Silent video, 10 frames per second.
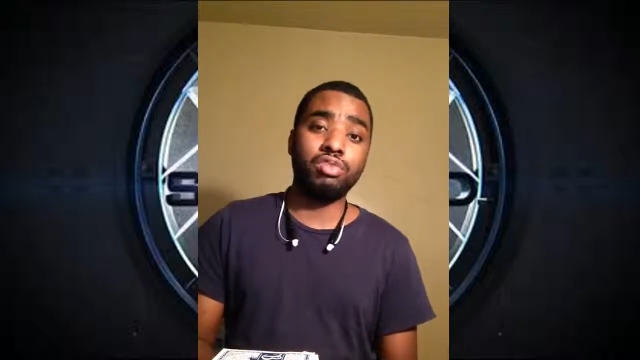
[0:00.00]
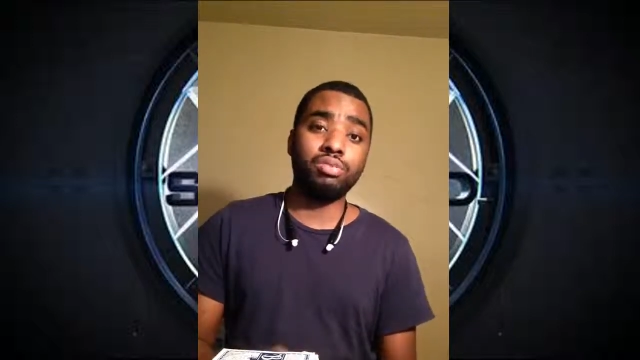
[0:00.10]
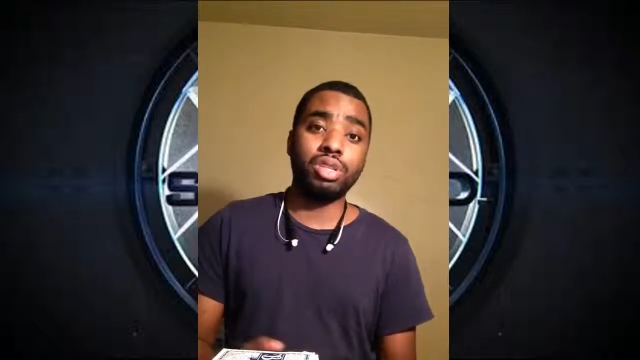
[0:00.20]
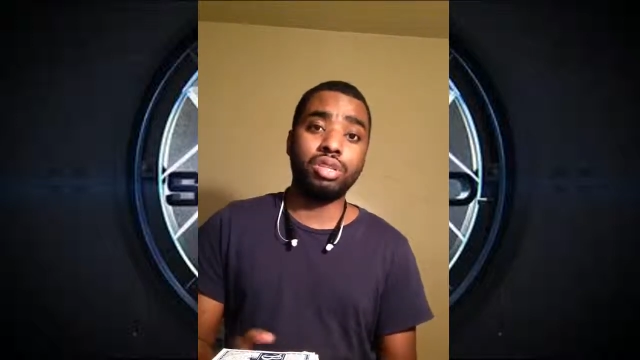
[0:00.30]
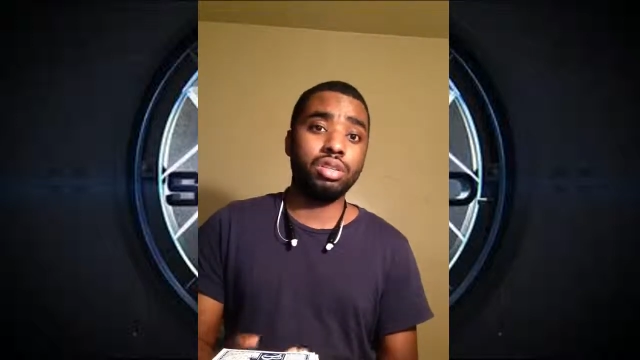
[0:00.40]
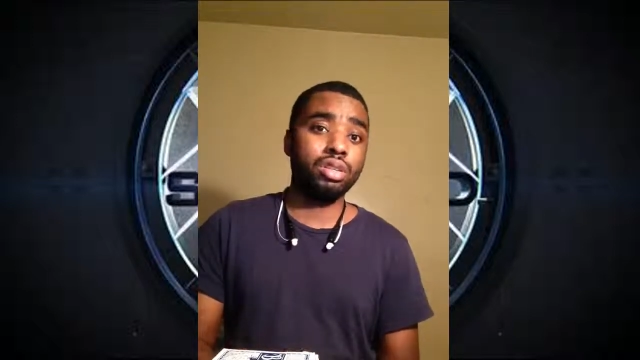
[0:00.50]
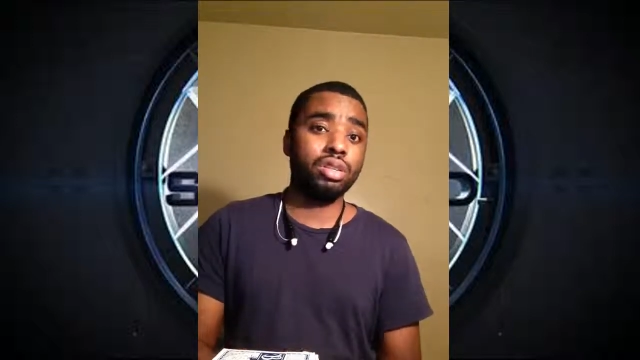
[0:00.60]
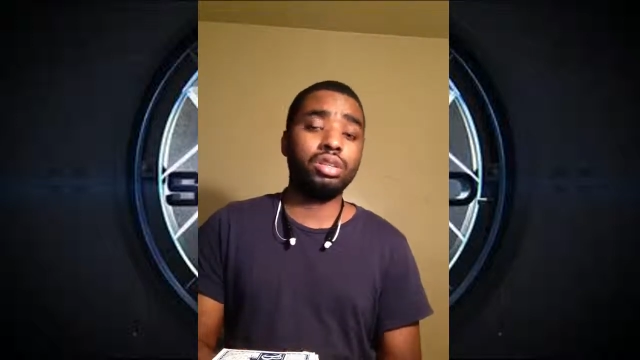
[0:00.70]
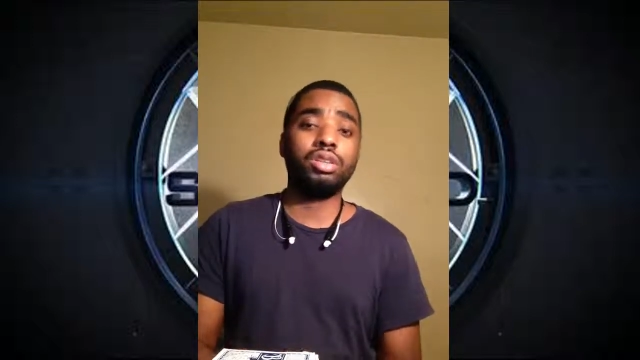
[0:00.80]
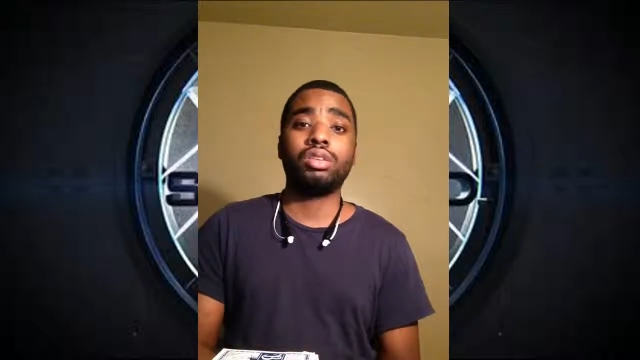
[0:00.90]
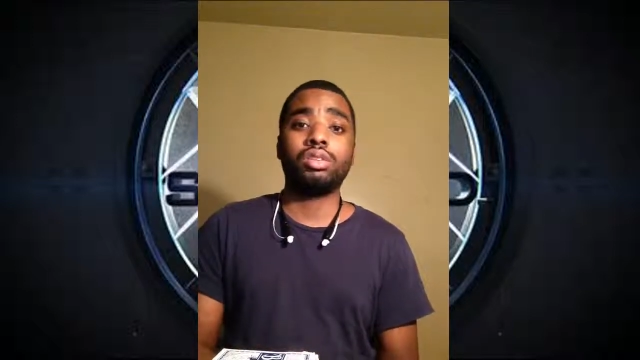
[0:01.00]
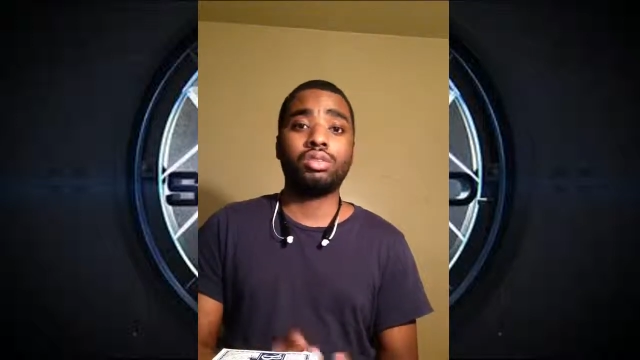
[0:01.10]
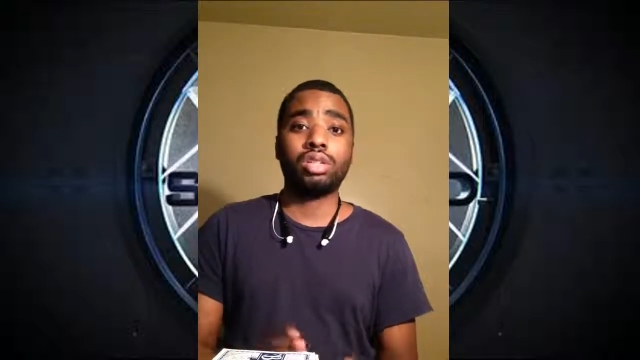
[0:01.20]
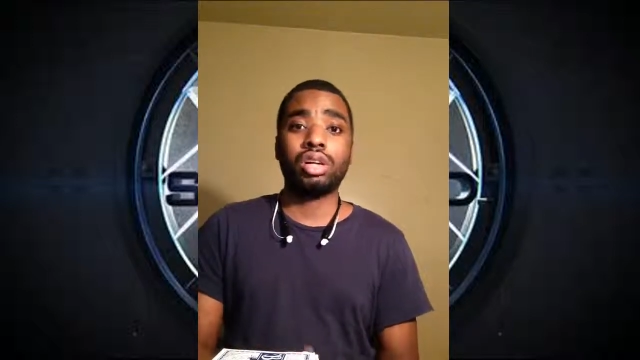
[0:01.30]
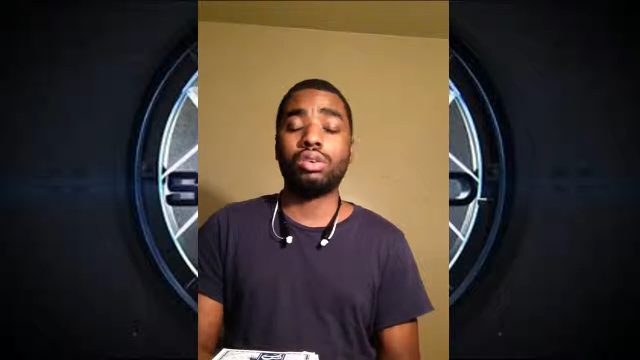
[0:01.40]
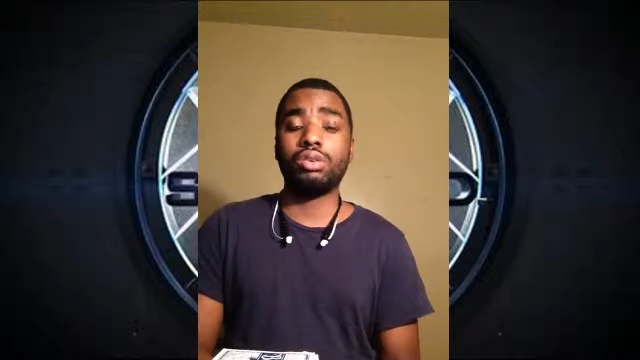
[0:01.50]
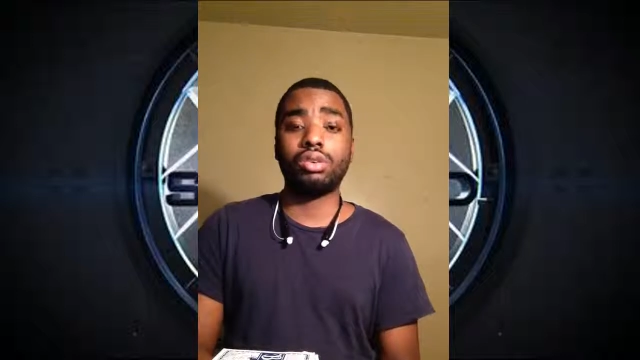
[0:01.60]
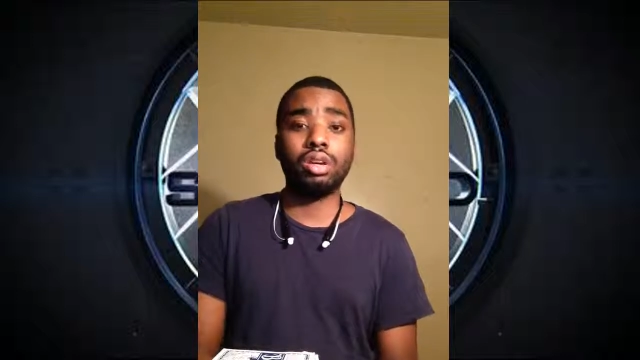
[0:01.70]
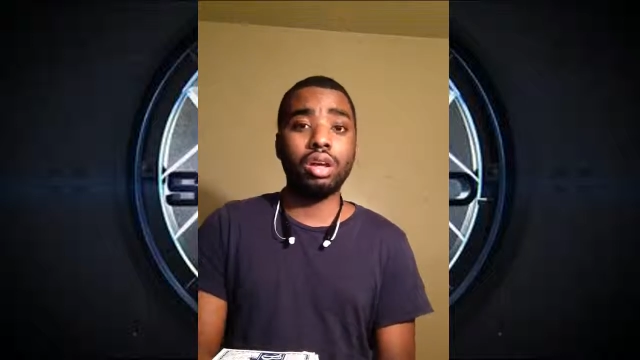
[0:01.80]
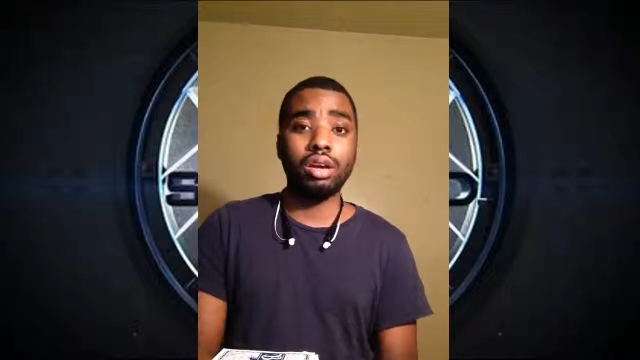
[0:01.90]
from DC. So check all
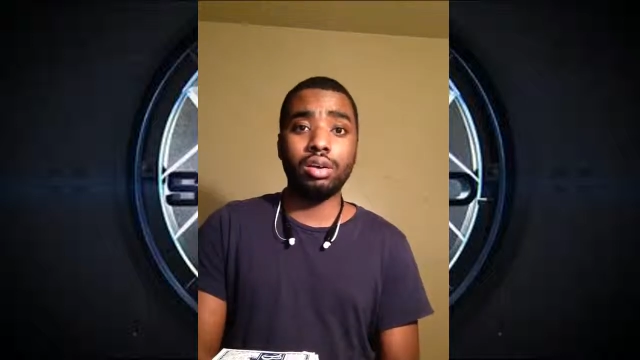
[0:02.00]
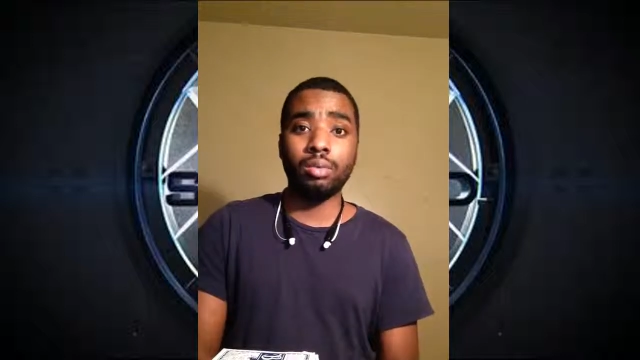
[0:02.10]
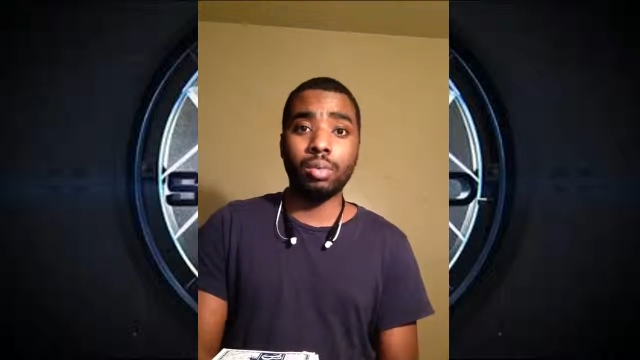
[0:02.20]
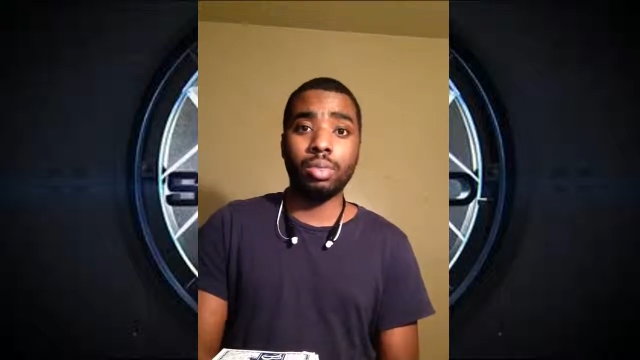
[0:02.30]
of that out.